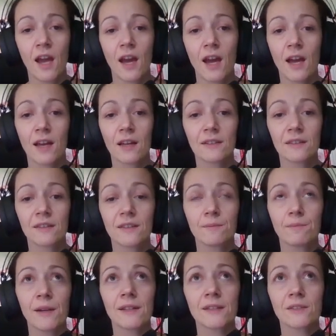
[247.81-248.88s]
and is
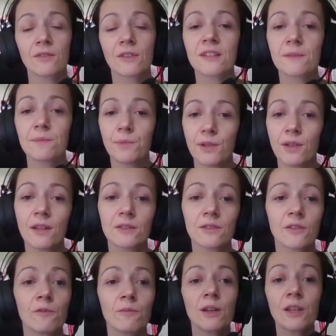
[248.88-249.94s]
based on experience
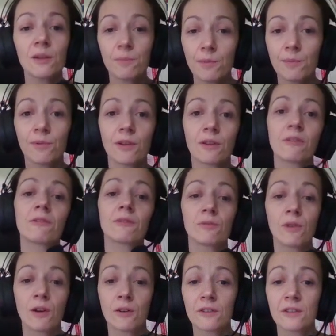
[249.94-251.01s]
of many people around the
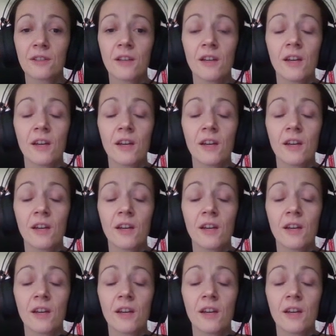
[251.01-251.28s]
world